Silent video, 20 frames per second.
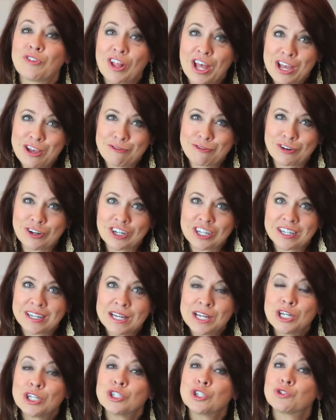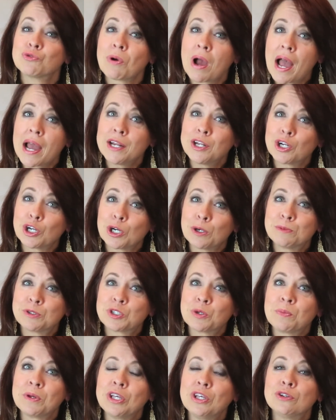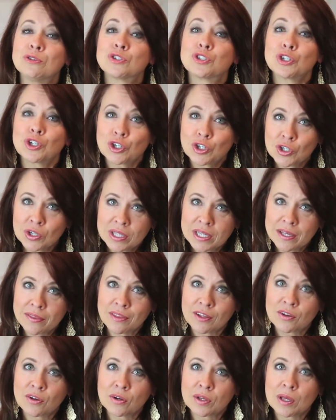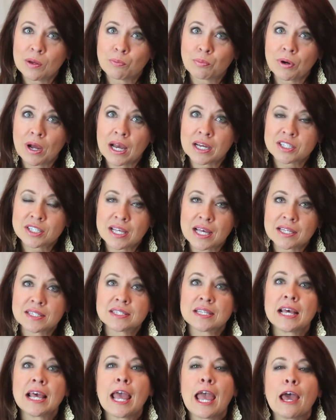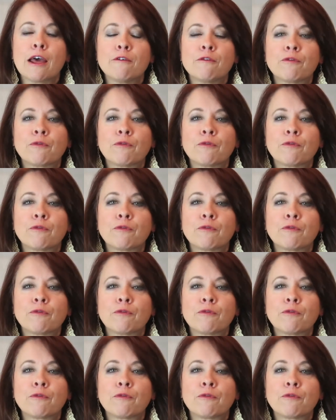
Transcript: flavor, dried herbs should be used early in the cooking process and